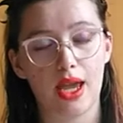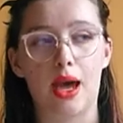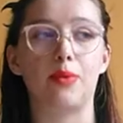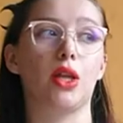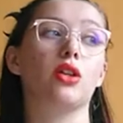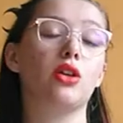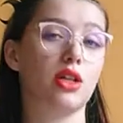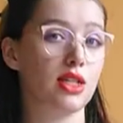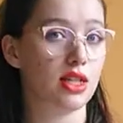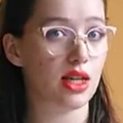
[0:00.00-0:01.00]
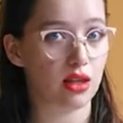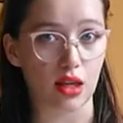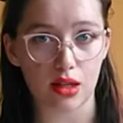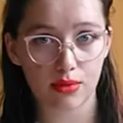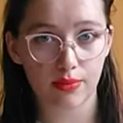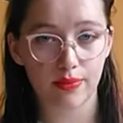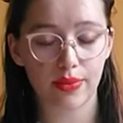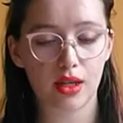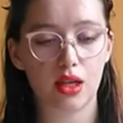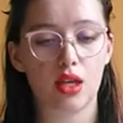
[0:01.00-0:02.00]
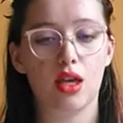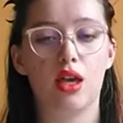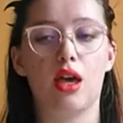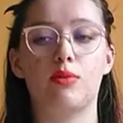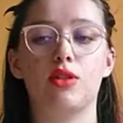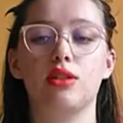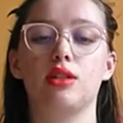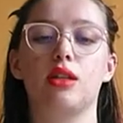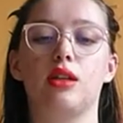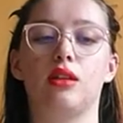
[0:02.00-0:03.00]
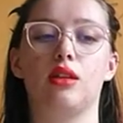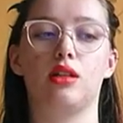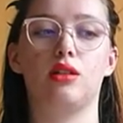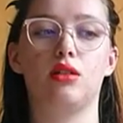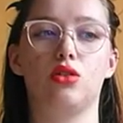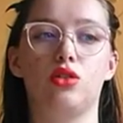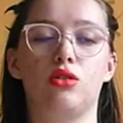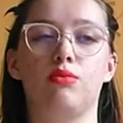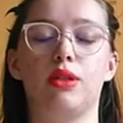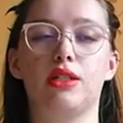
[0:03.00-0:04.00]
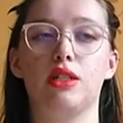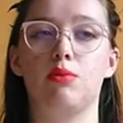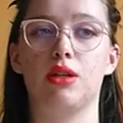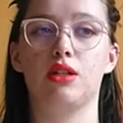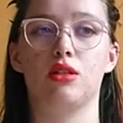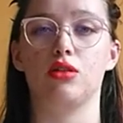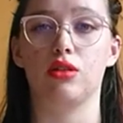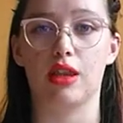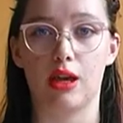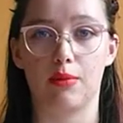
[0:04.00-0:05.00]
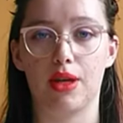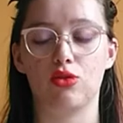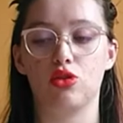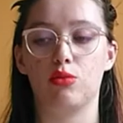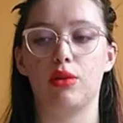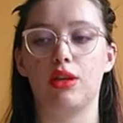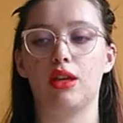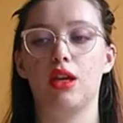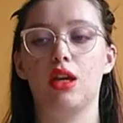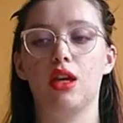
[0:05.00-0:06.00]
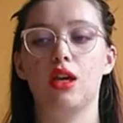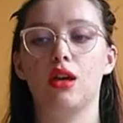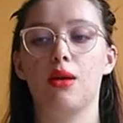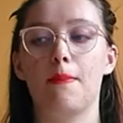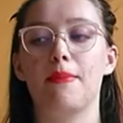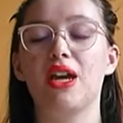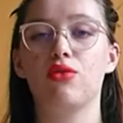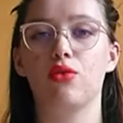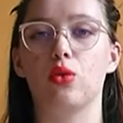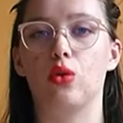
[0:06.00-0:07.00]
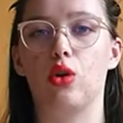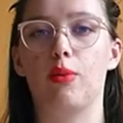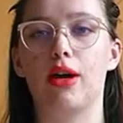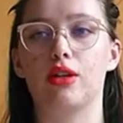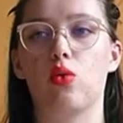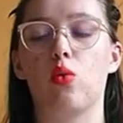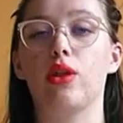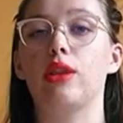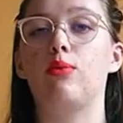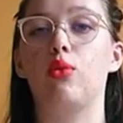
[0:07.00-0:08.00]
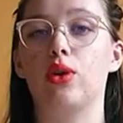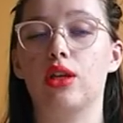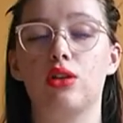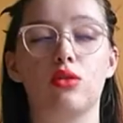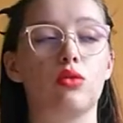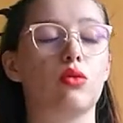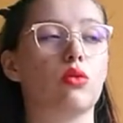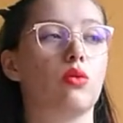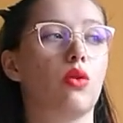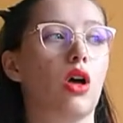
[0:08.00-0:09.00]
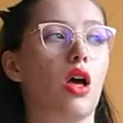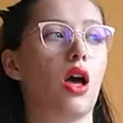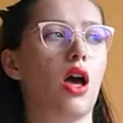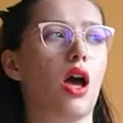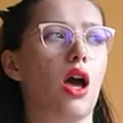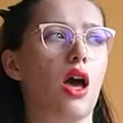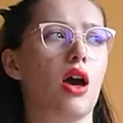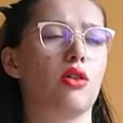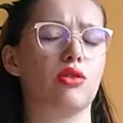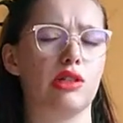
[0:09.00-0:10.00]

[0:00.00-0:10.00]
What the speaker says: I'm not gonna deny that. I'm just saying that you shouldn't be dependent on them, and you should be mindful about what they bring you, how you